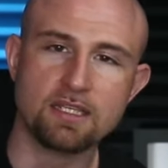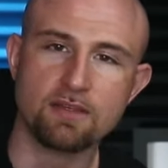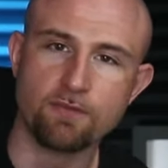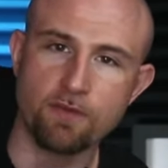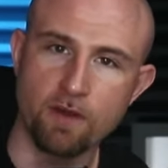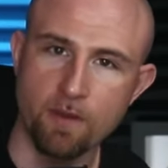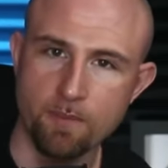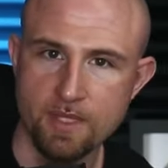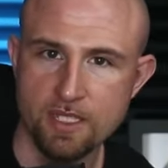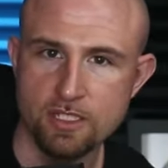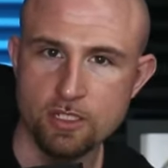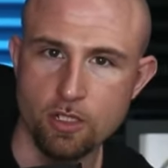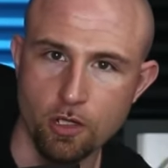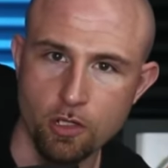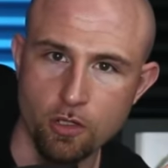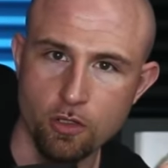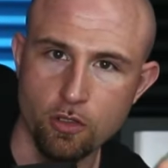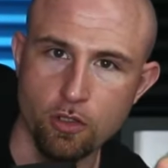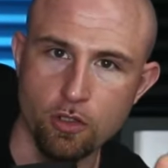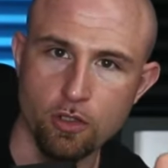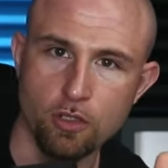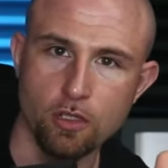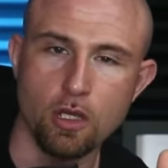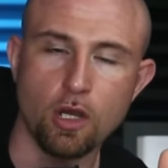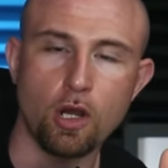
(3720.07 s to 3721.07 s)
from this
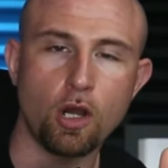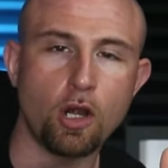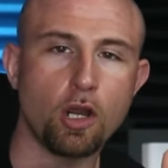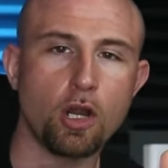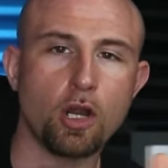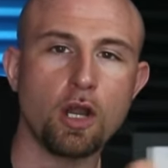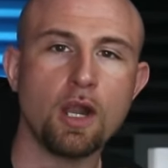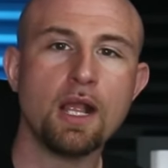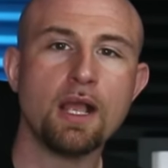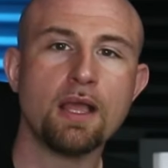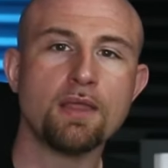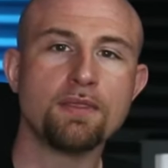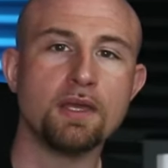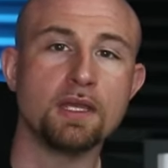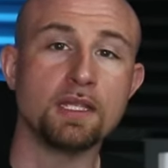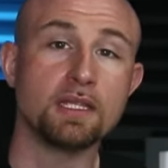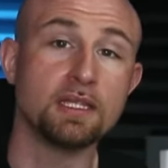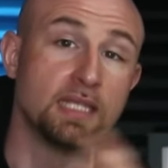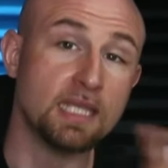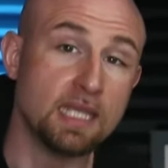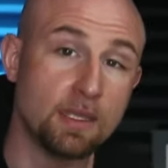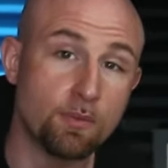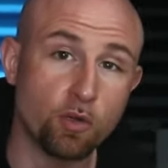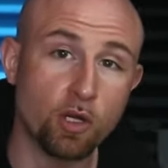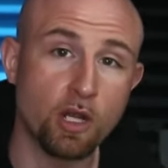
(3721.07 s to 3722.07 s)
article are that
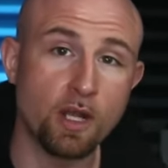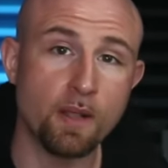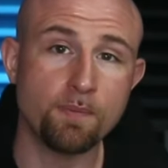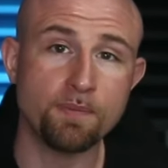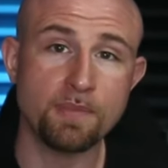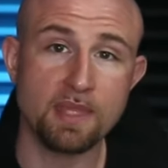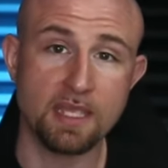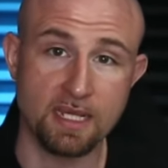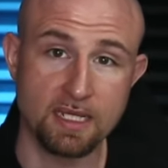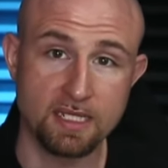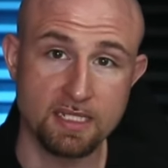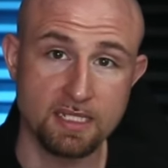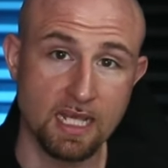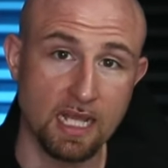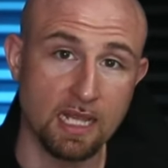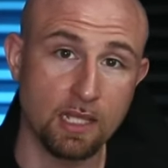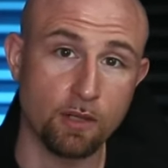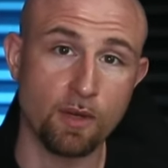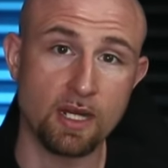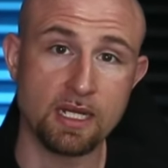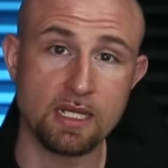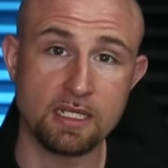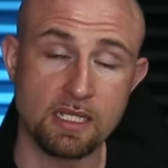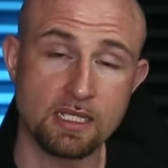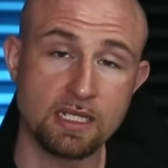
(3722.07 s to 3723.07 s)
Libra
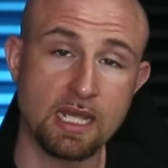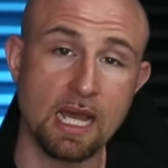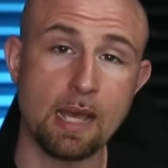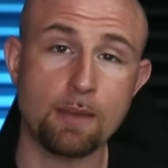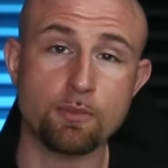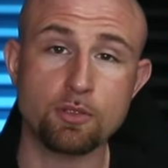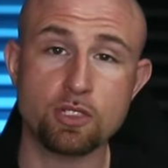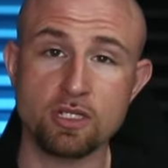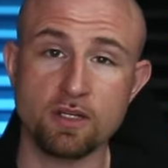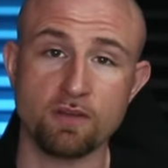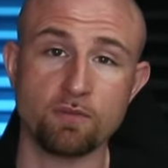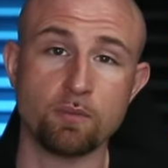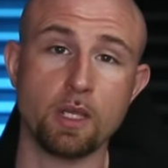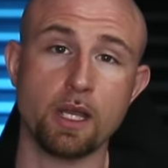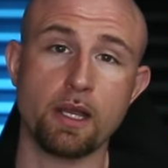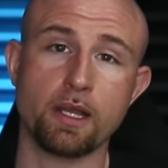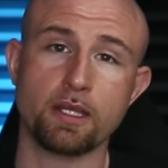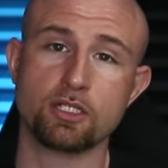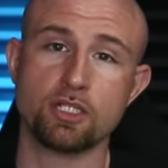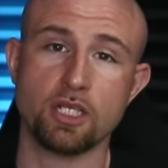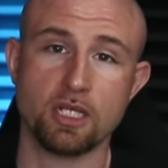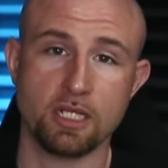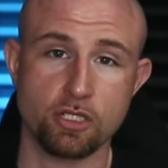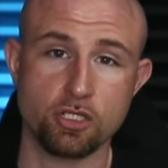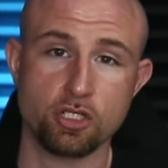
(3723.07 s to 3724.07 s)
accelerated adoption of
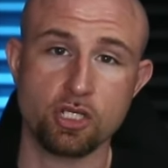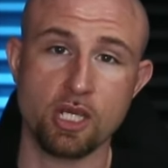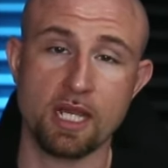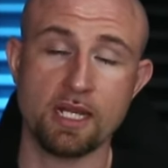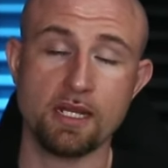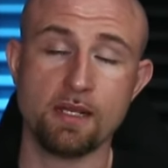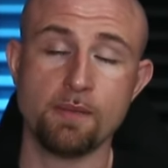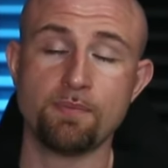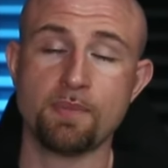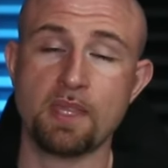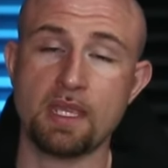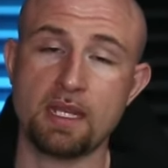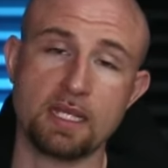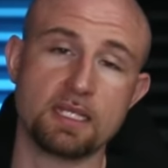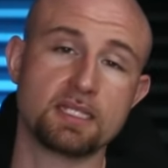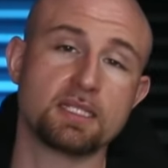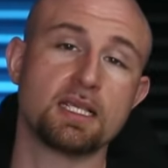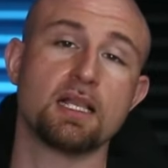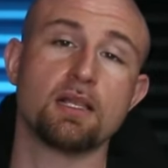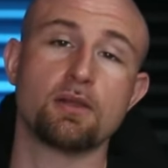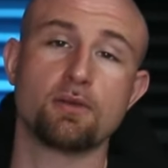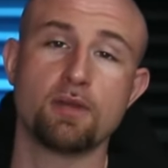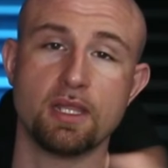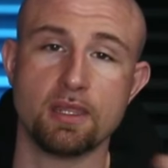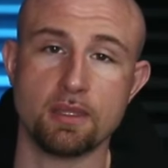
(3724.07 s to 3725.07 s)
blockchain in China and
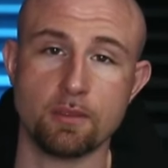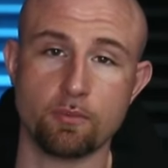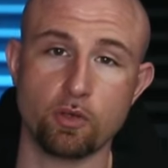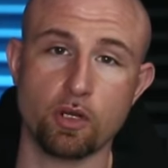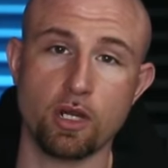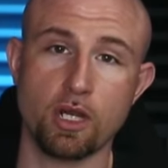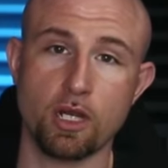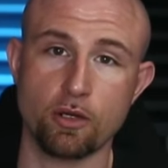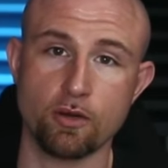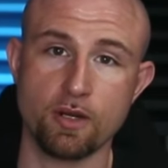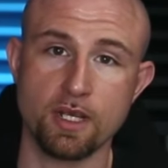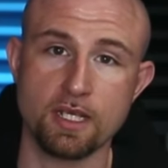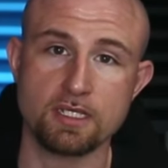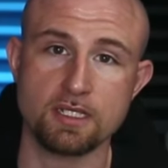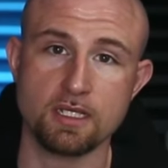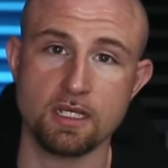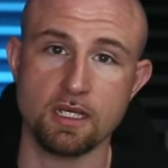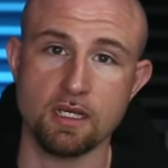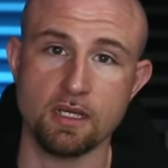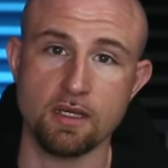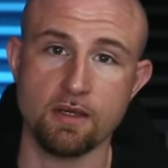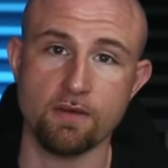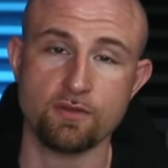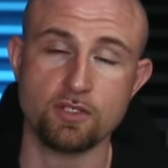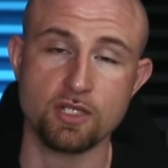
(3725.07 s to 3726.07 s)
accelerated the progress
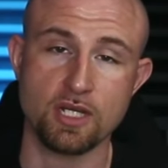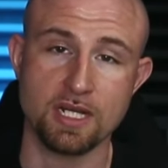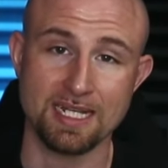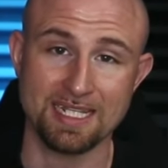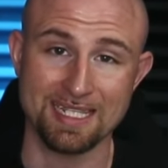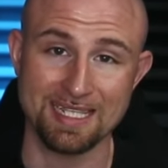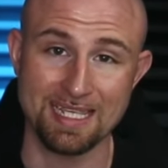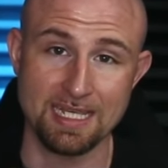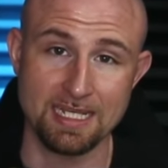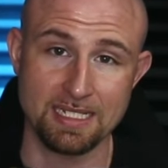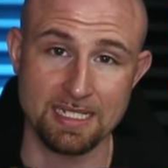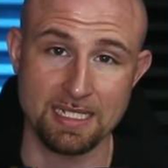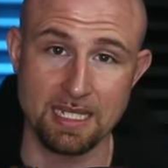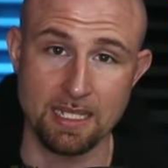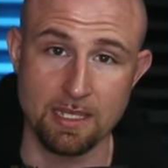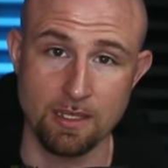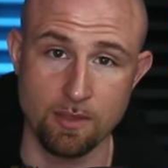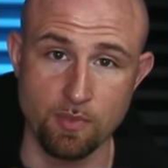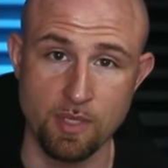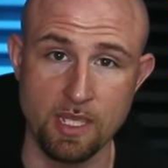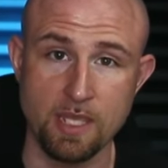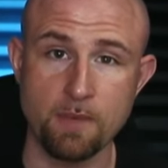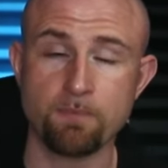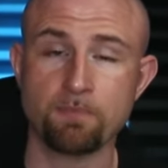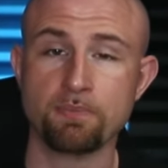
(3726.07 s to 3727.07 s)
of China's
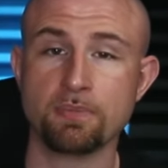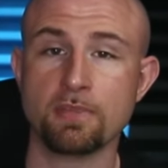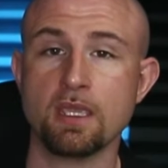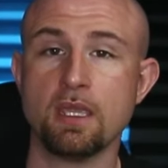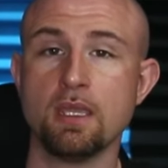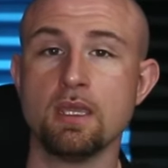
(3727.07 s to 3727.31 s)
DCEP.